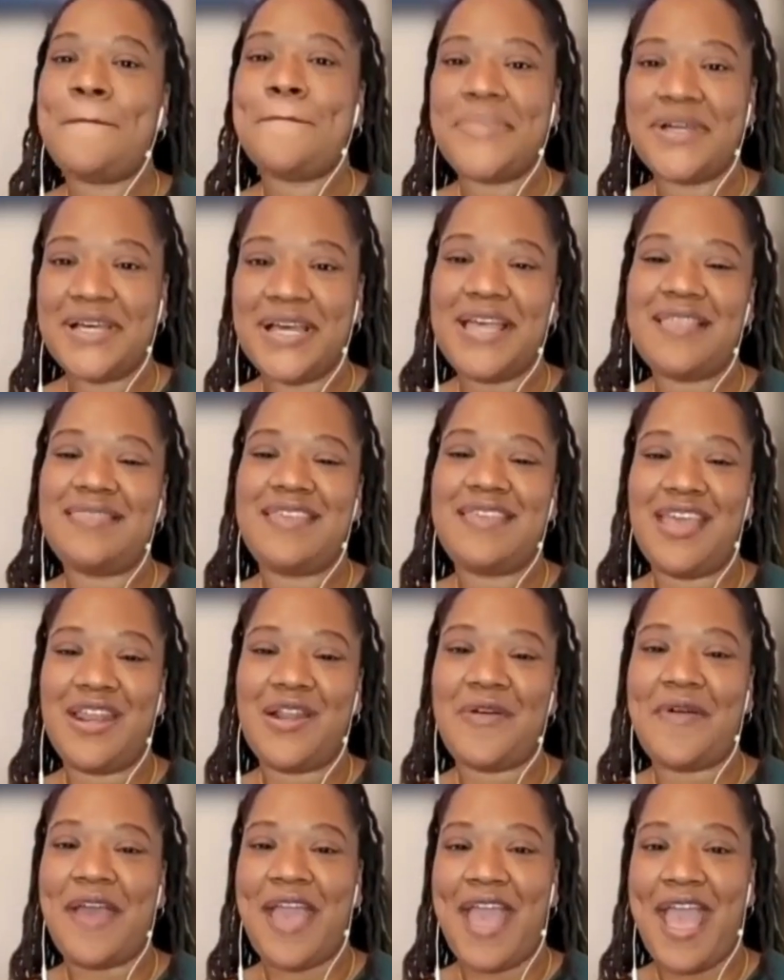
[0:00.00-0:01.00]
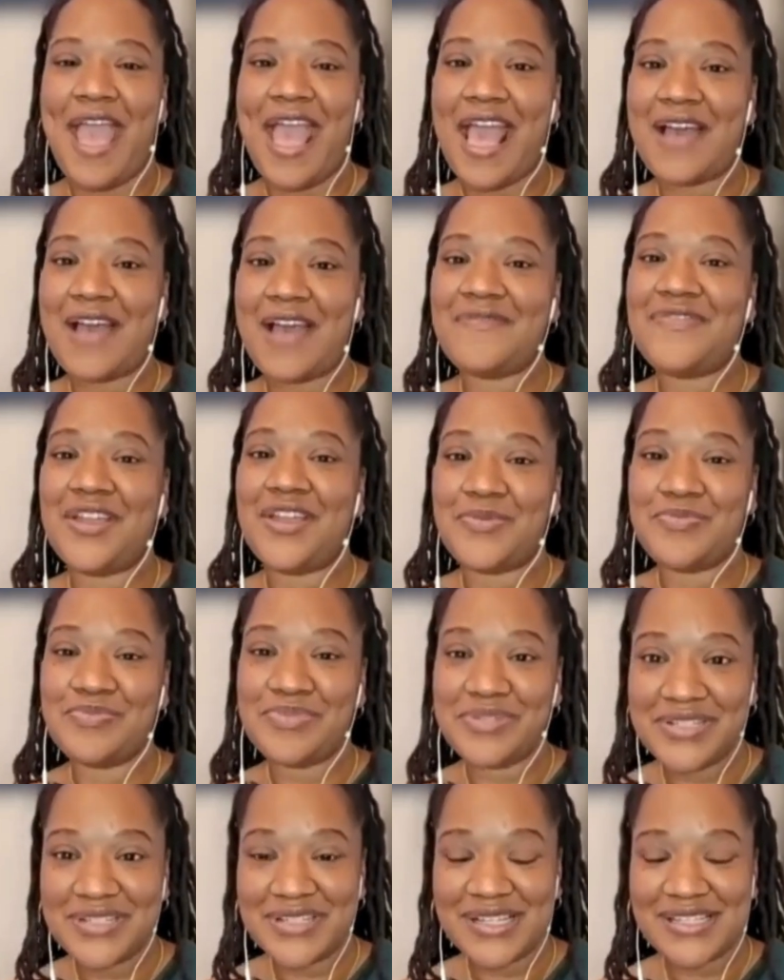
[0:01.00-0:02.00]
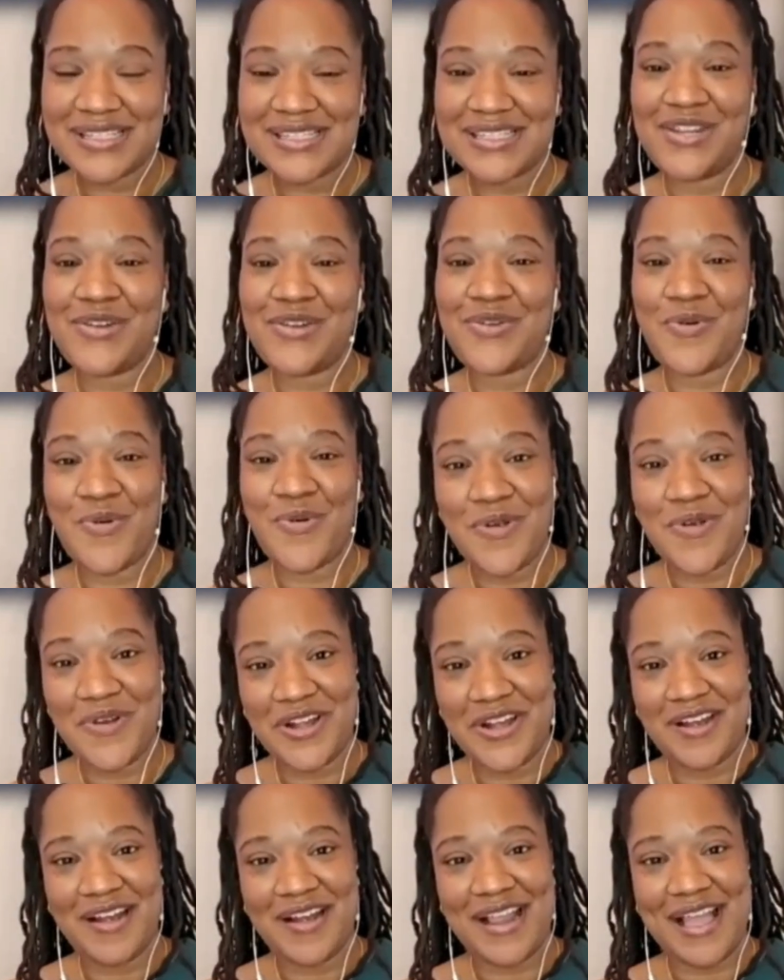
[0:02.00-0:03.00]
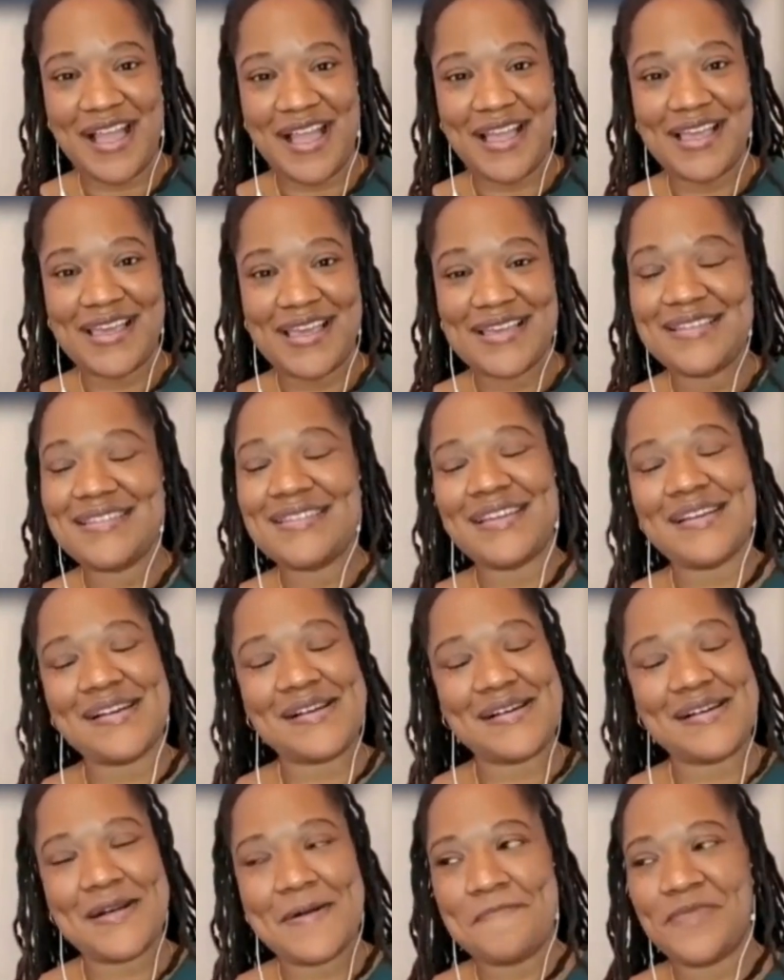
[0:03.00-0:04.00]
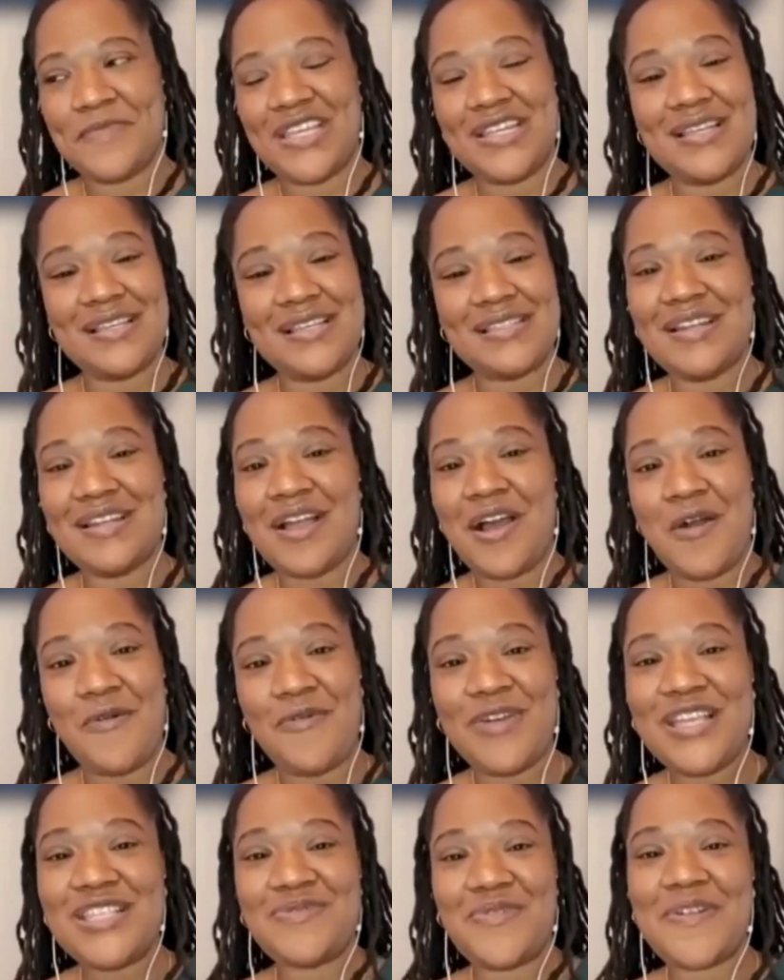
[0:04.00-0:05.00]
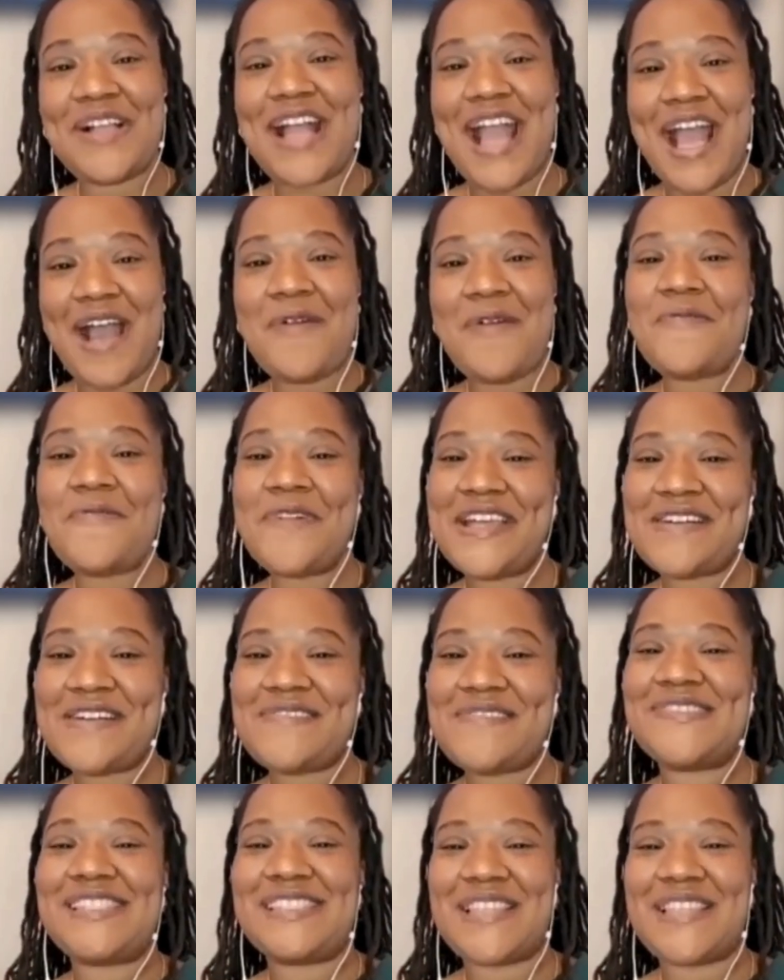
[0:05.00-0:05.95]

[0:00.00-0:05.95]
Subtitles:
but they don't have their books in order, and it doesn't always work out well.